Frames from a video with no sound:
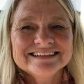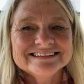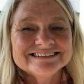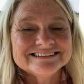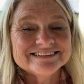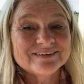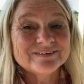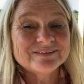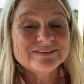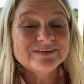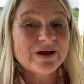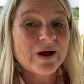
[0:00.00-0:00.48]

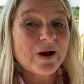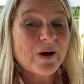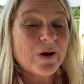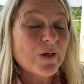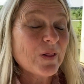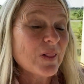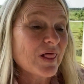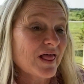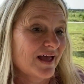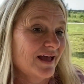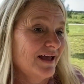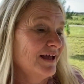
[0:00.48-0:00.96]
So
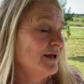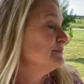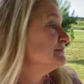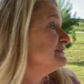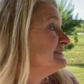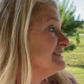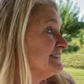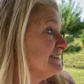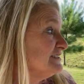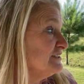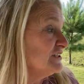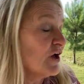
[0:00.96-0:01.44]
y'all, I am
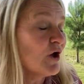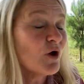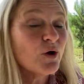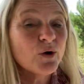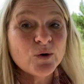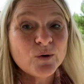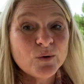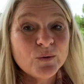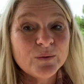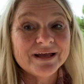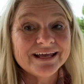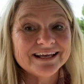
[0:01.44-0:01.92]

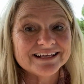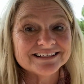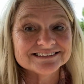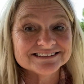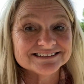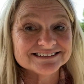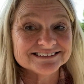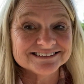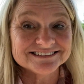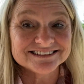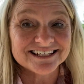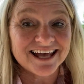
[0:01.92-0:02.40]
so
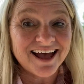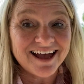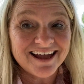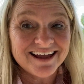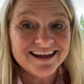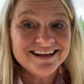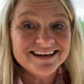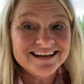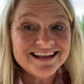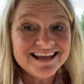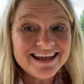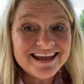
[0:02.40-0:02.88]

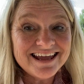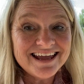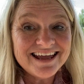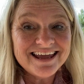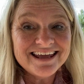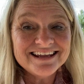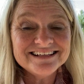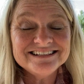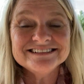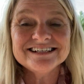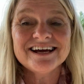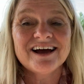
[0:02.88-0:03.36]

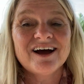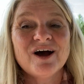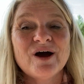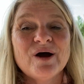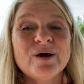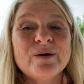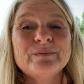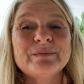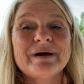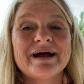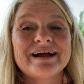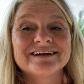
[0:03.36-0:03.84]
excited.
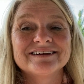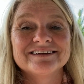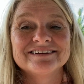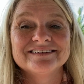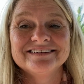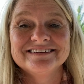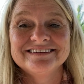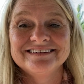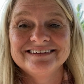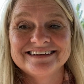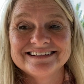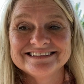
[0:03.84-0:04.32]
Oh my
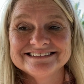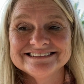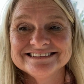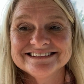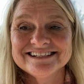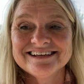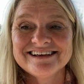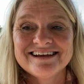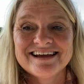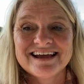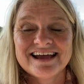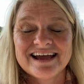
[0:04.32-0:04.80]
goodness.
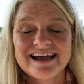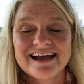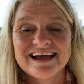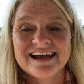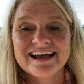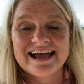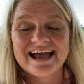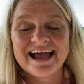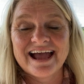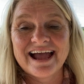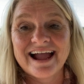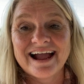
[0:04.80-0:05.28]

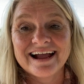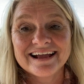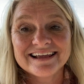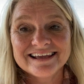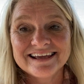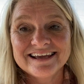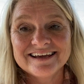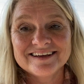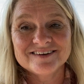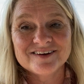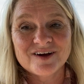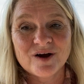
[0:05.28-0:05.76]
I
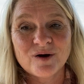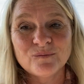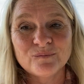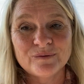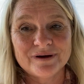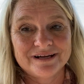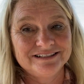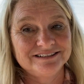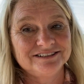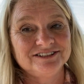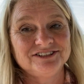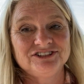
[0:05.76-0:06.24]
cannot
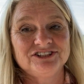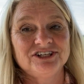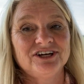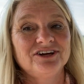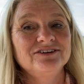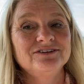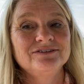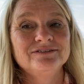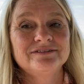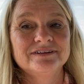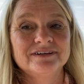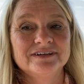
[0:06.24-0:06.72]
wait to show
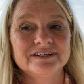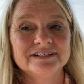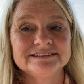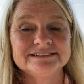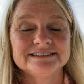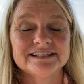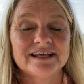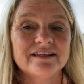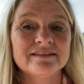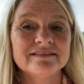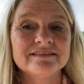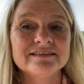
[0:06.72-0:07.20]
you this.
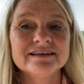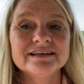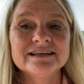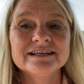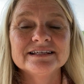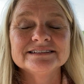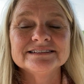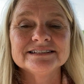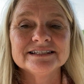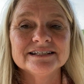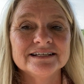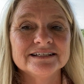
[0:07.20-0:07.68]

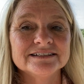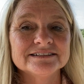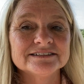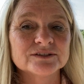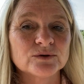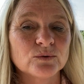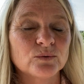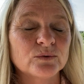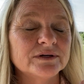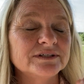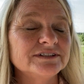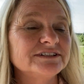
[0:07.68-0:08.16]
This is
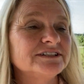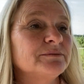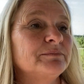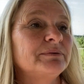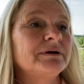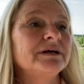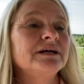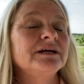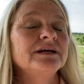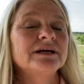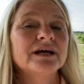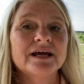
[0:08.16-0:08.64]
going to
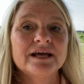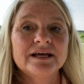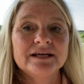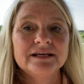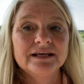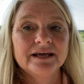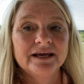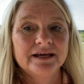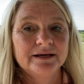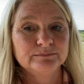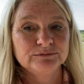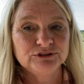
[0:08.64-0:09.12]
be a
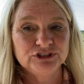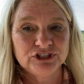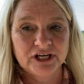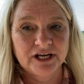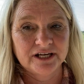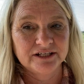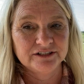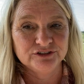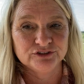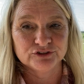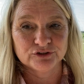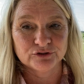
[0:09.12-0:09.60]
game
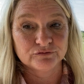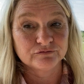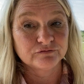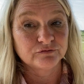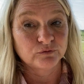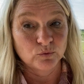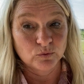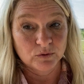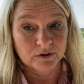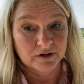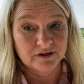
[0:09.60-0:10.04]
changer for